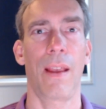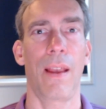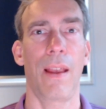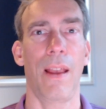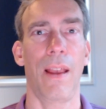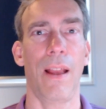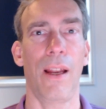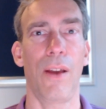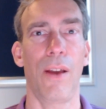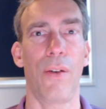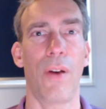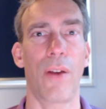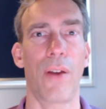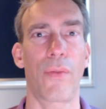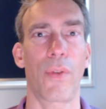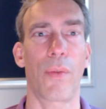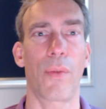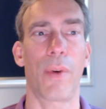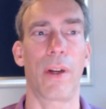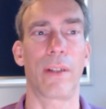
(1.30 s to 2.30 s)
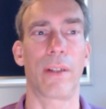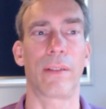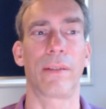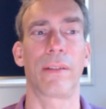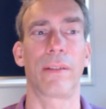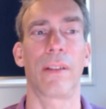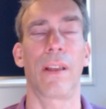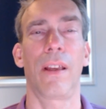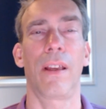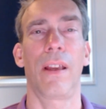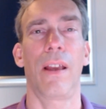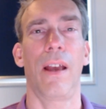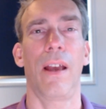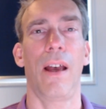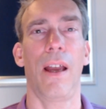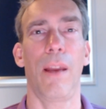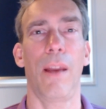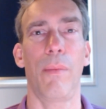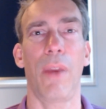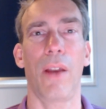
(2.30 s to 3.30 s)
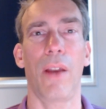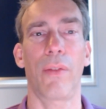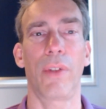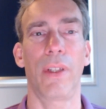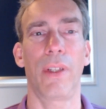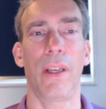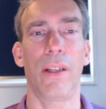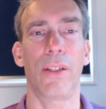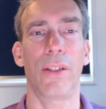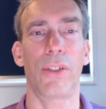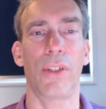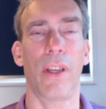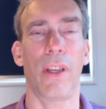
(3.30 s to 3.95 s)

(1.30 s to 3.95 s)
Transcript: Hello everyone, I'm Erwin Denissen